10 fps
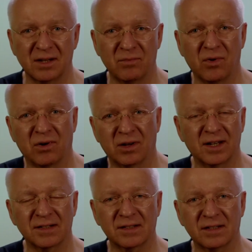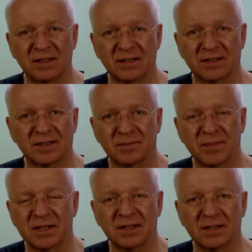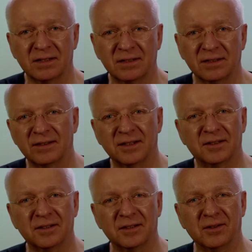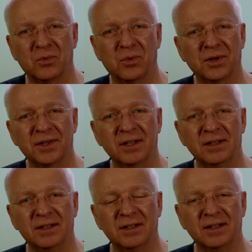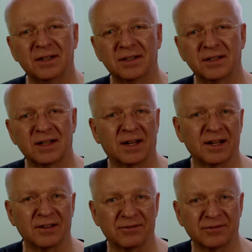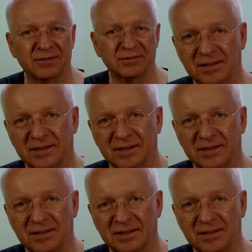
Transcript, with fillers: more or less, doesn't matter. And water is life.